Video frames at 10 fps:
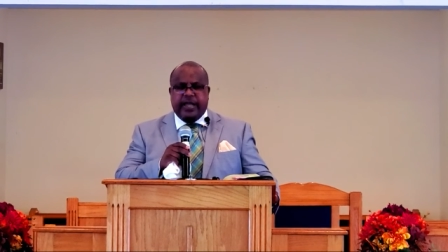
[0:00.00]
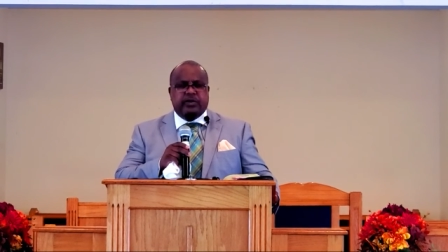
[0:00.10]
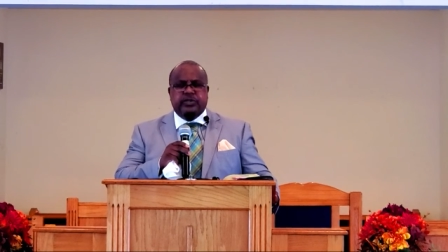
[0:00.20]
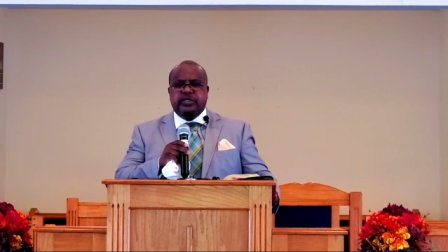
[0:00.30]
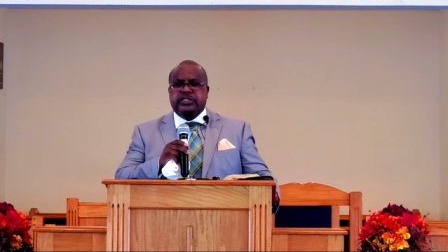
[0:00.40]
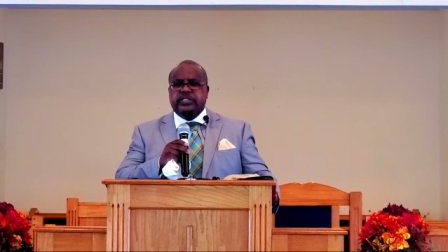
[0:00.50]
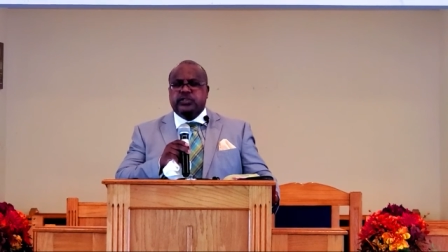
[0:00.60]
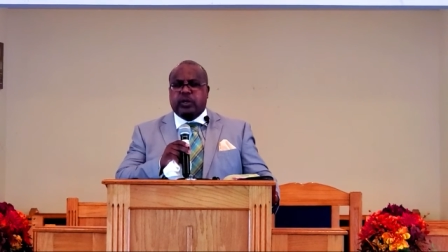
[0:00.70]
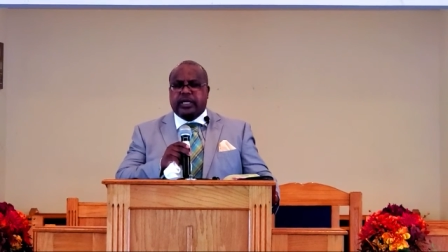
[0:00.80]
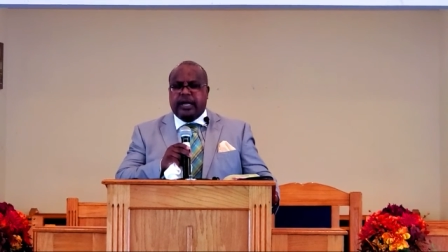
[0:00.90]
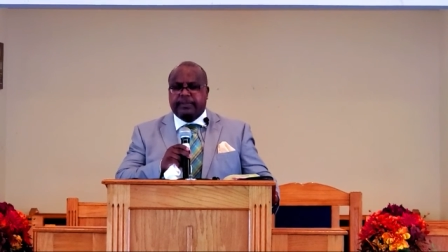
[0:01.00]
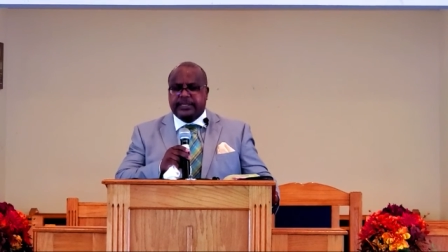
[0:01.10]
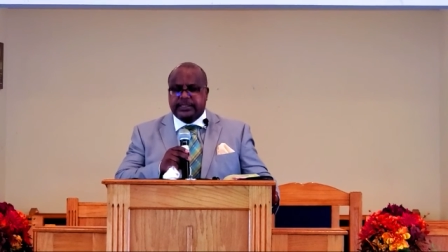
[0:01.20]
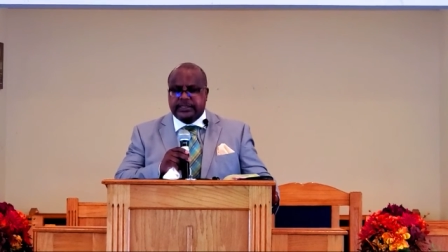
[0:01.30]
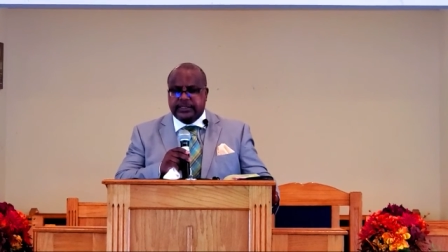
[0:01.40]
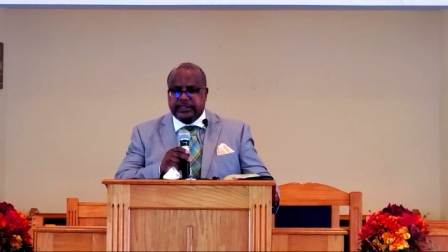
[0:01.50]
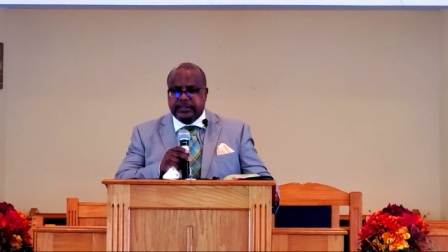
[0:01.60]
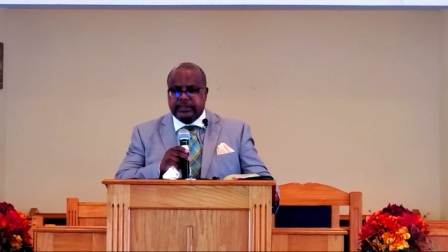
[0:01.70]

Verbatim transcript: failures and shortcomings.